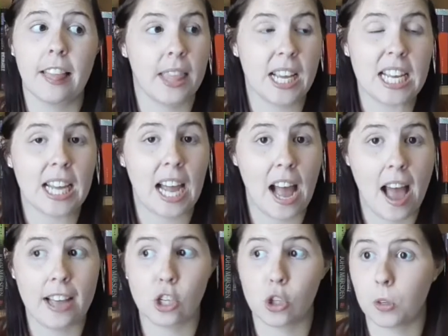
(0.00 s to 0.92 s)
This
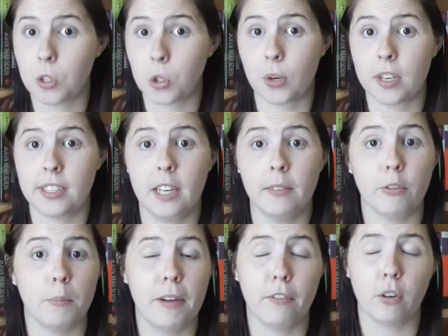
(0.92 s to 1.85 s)
has short stories in it
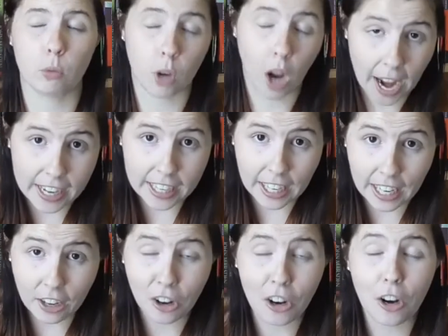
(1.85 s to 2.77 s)
from a
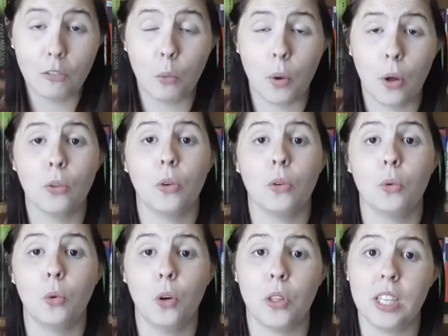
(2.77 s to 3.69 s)
variety of
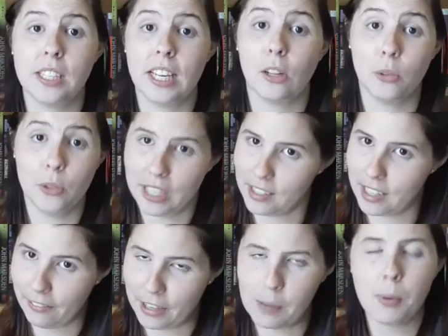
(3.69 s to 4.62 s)
well-known authors, including
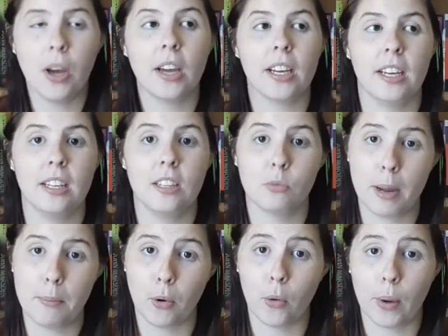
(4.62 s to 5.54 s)
Stephanie Perkins,
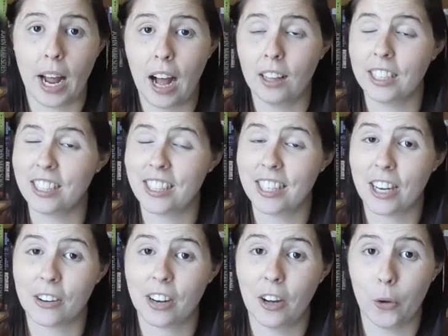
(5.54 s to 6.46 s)
Rainbow Rowell,
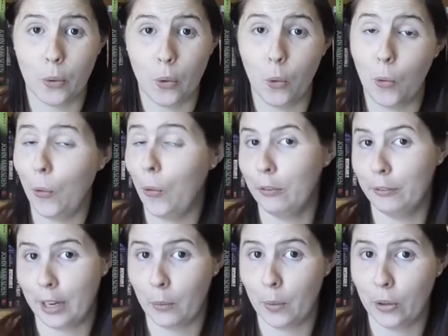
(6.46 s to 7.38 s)
etc., who are all
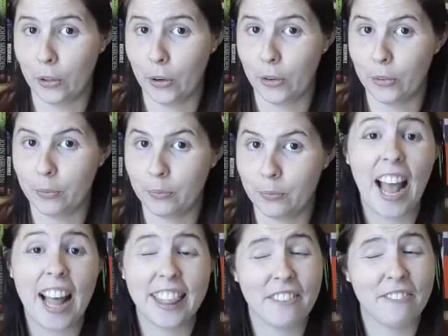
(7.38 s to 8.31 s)
very well-known.
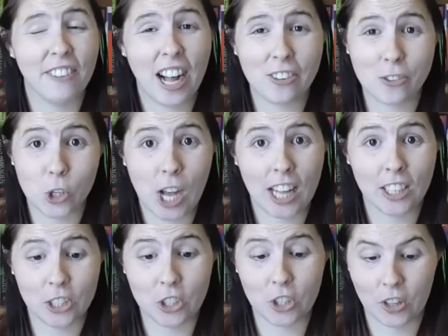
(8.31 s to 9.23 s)
And the final
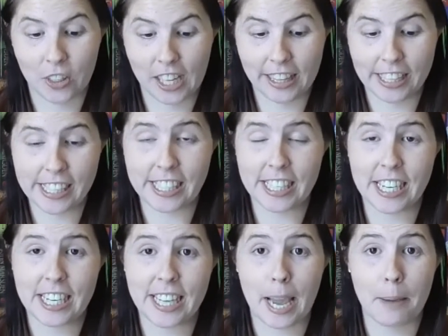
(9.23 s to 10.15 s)
challenge on the list
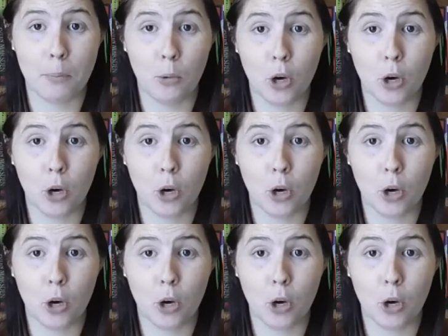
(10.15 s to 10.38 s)
is a